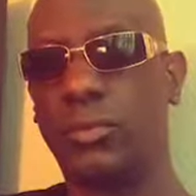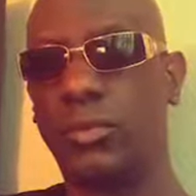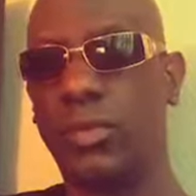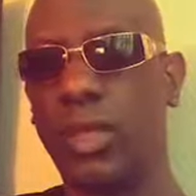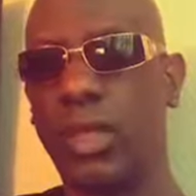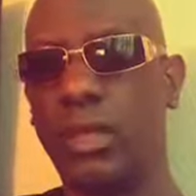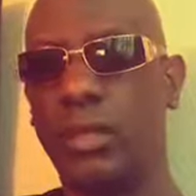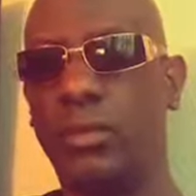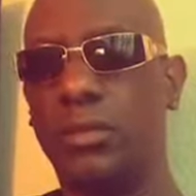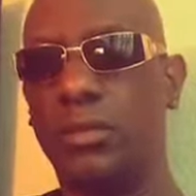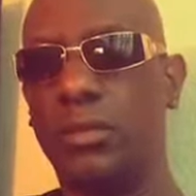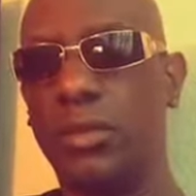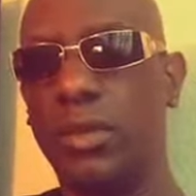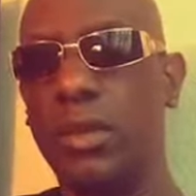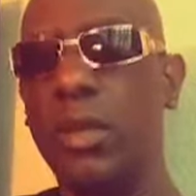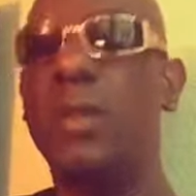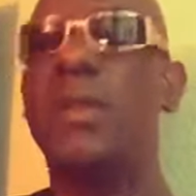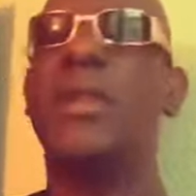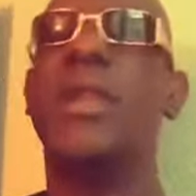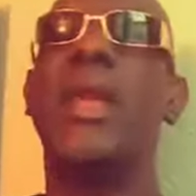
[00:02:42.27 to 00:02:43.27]
Okay?
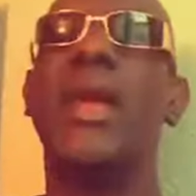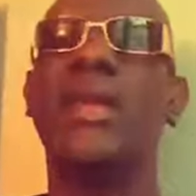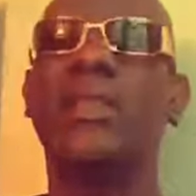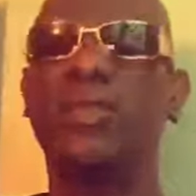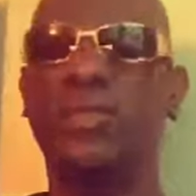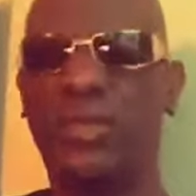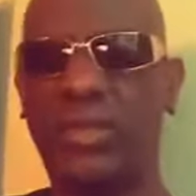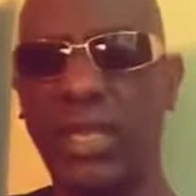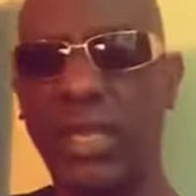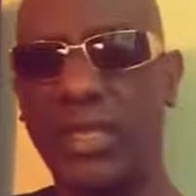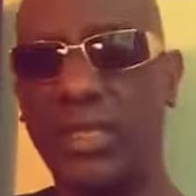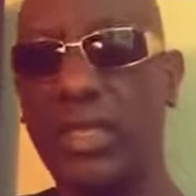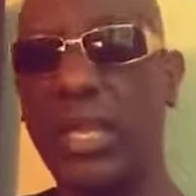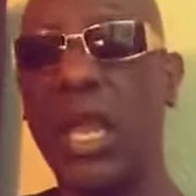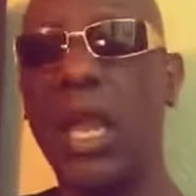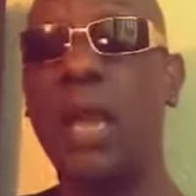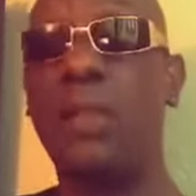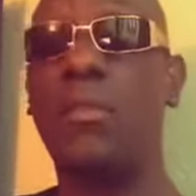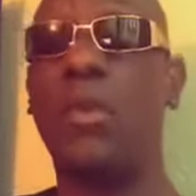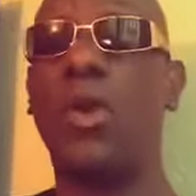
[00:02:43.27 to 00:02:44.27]
Now you take
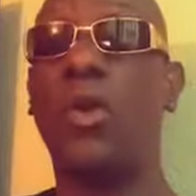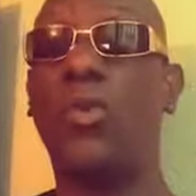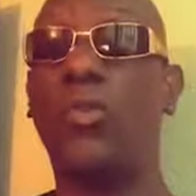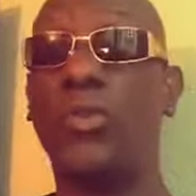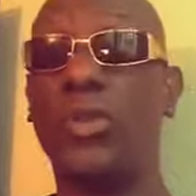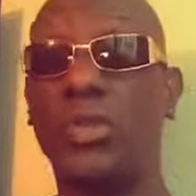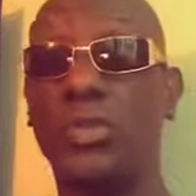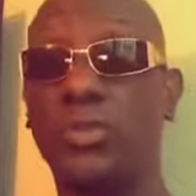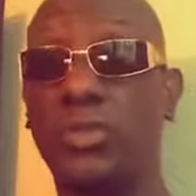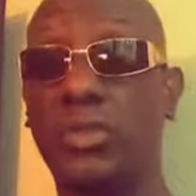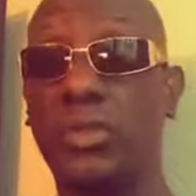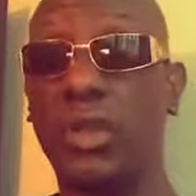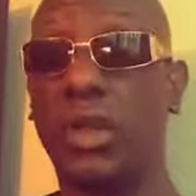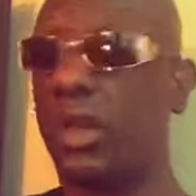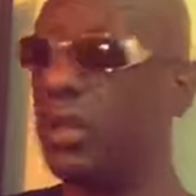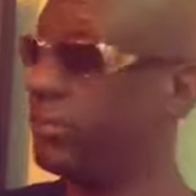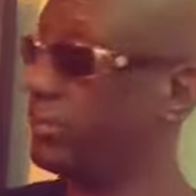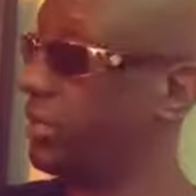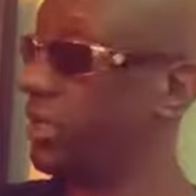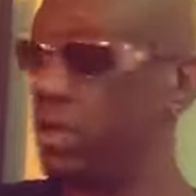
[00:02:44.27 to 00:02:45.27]
time off and you
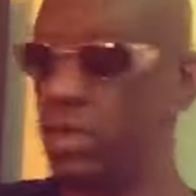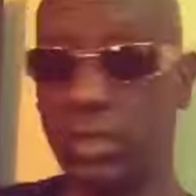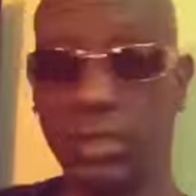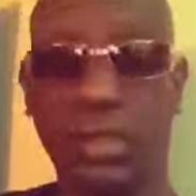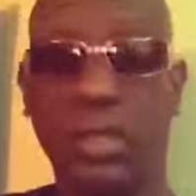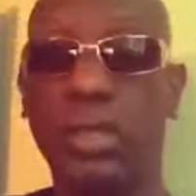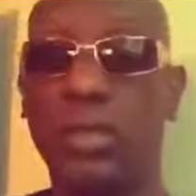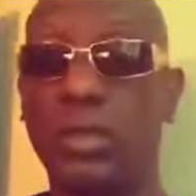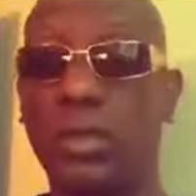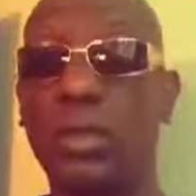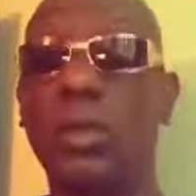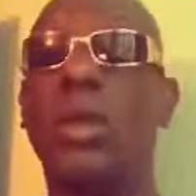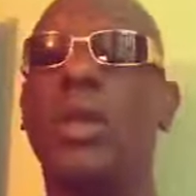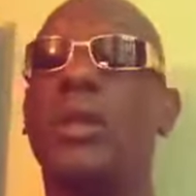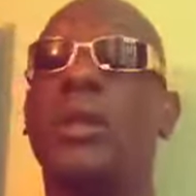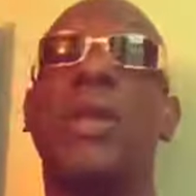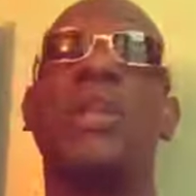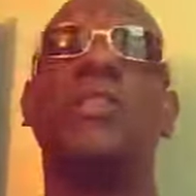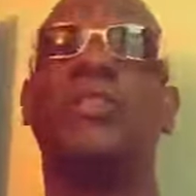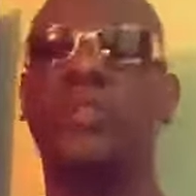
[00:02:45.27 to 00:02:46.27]
start, yeah, there you go.
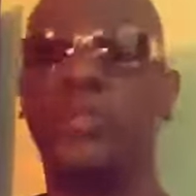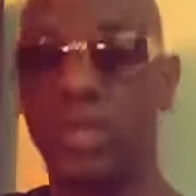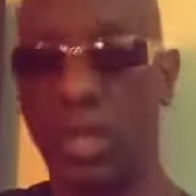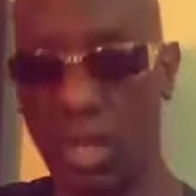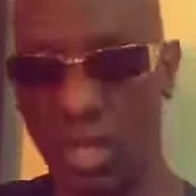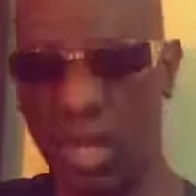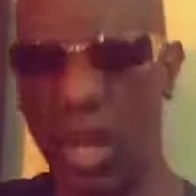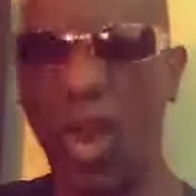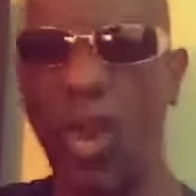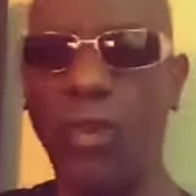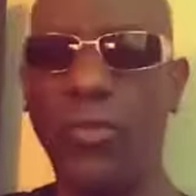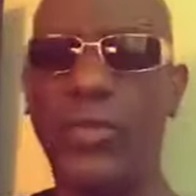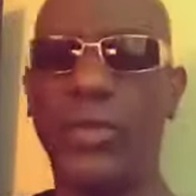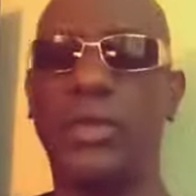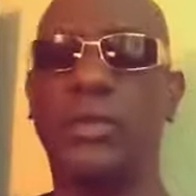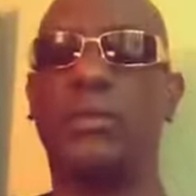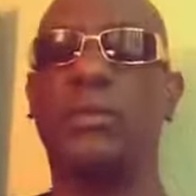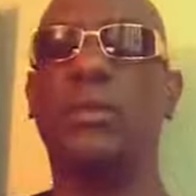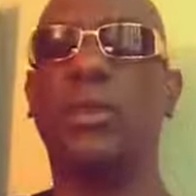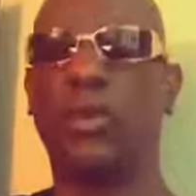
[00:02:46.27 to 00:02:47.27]
Now you start
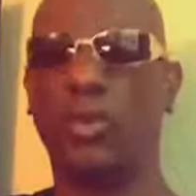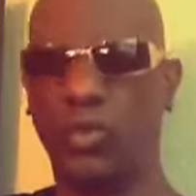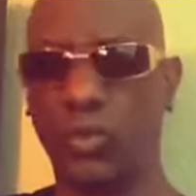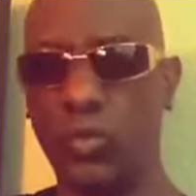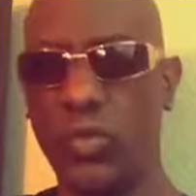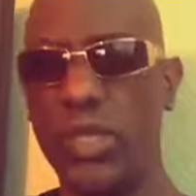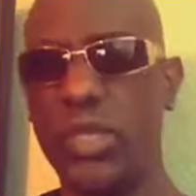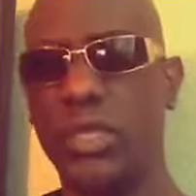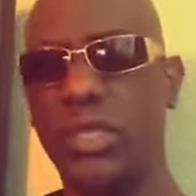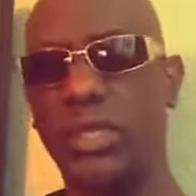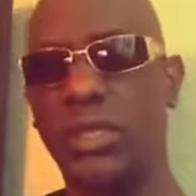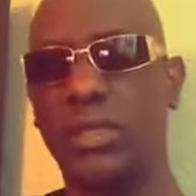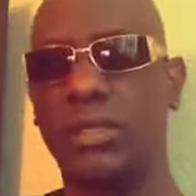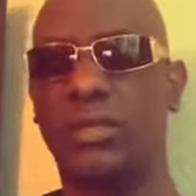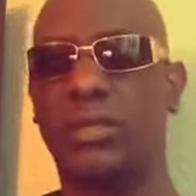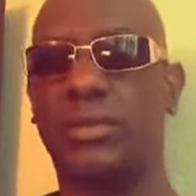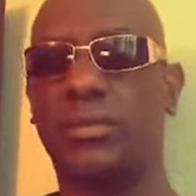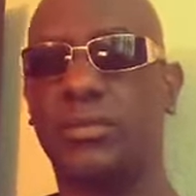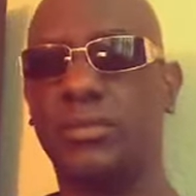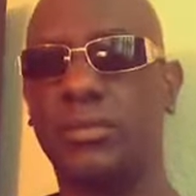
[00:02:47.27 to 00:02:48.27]
golfing on the weekends.